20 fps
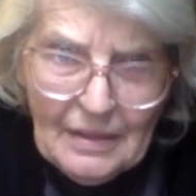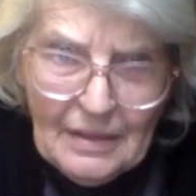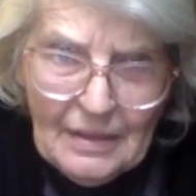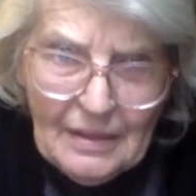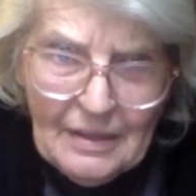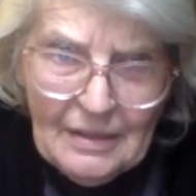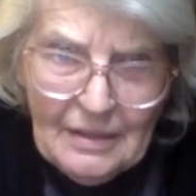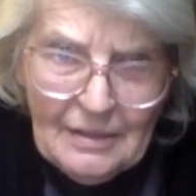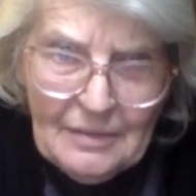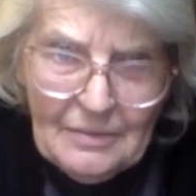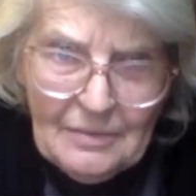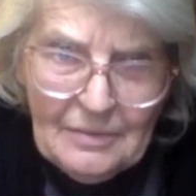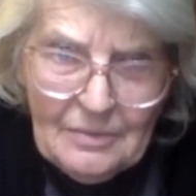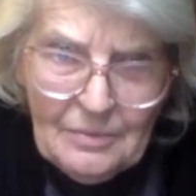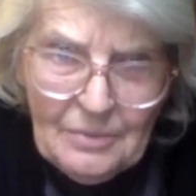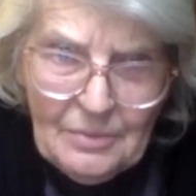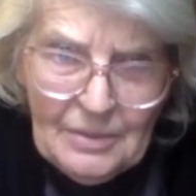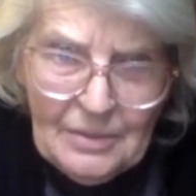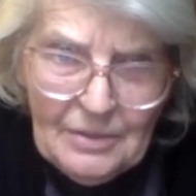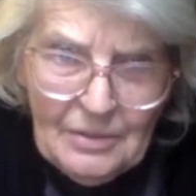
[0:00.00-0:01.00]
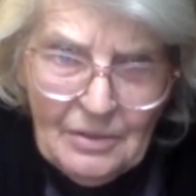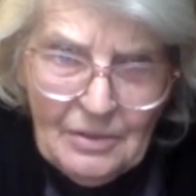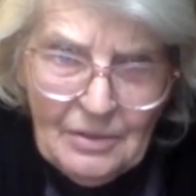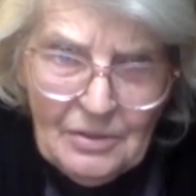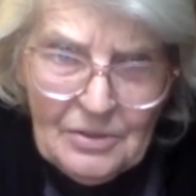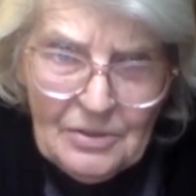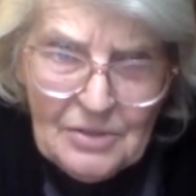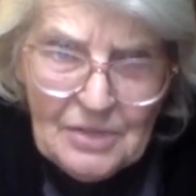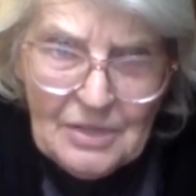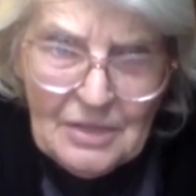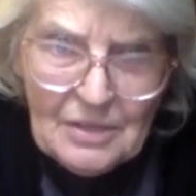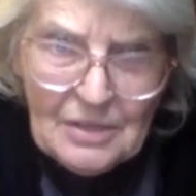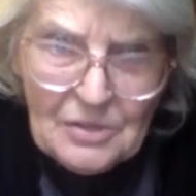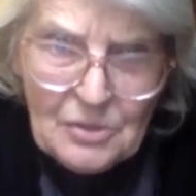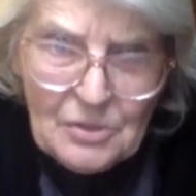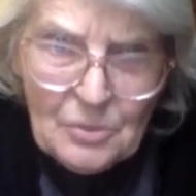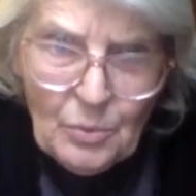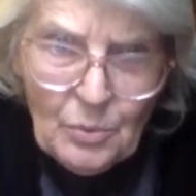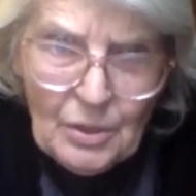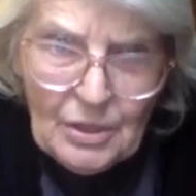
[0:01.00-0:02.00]
We're not here to
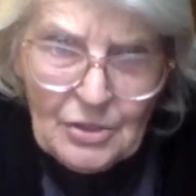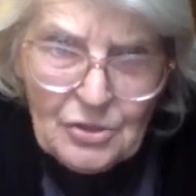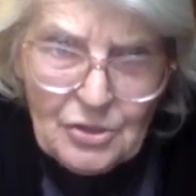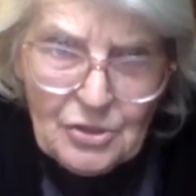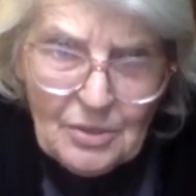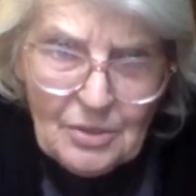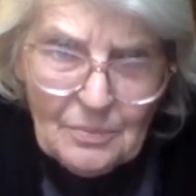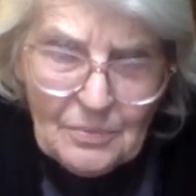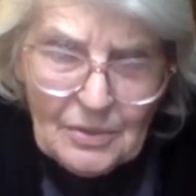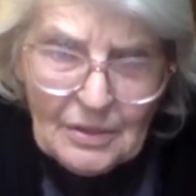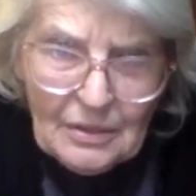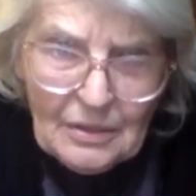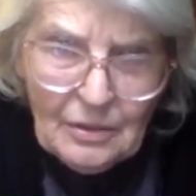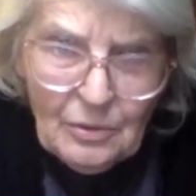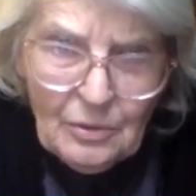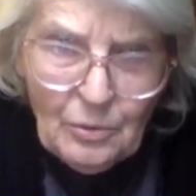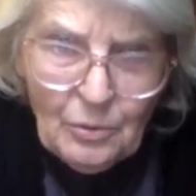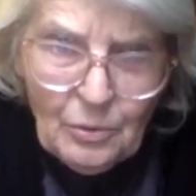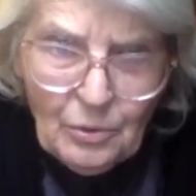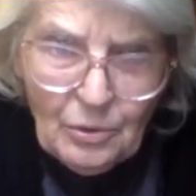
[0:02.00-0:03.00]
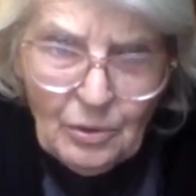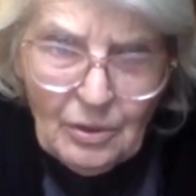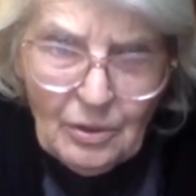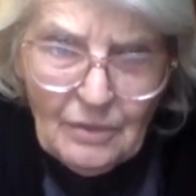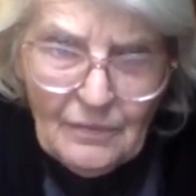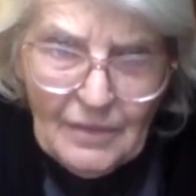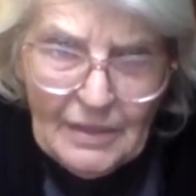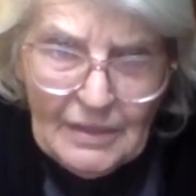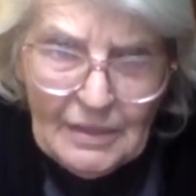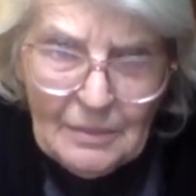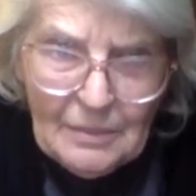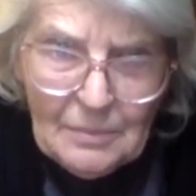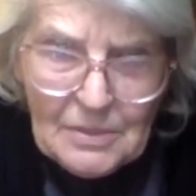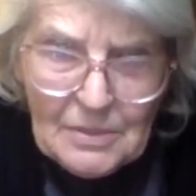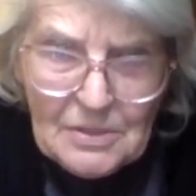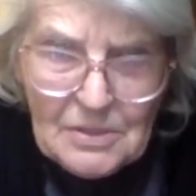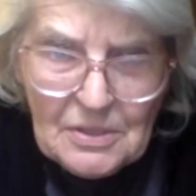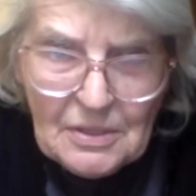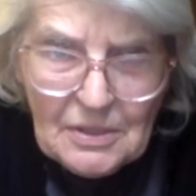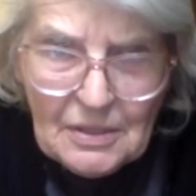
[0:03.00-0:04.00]
worship the law of any
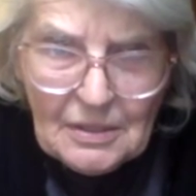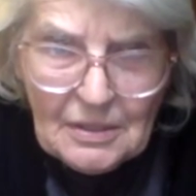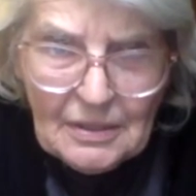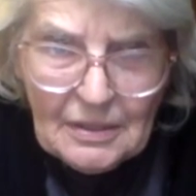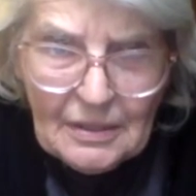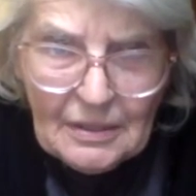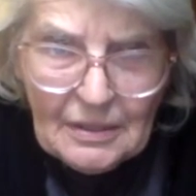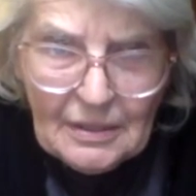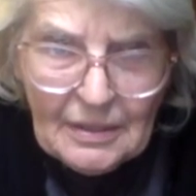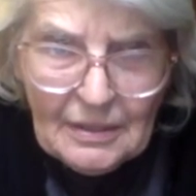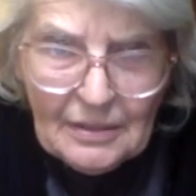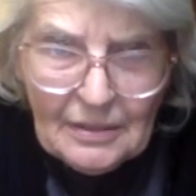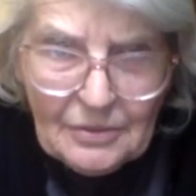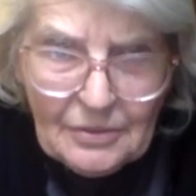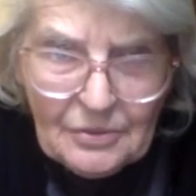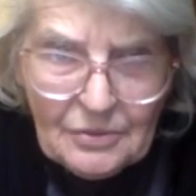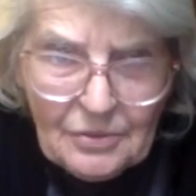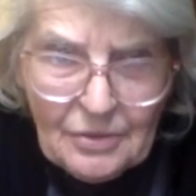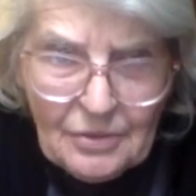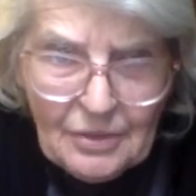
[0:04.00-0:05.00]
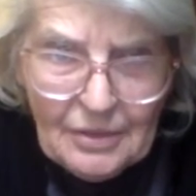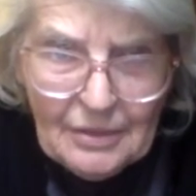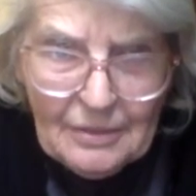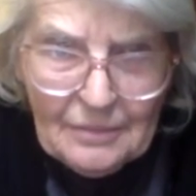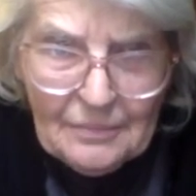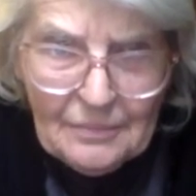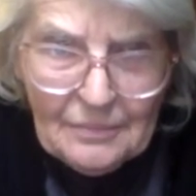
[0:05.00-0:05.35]
particular country.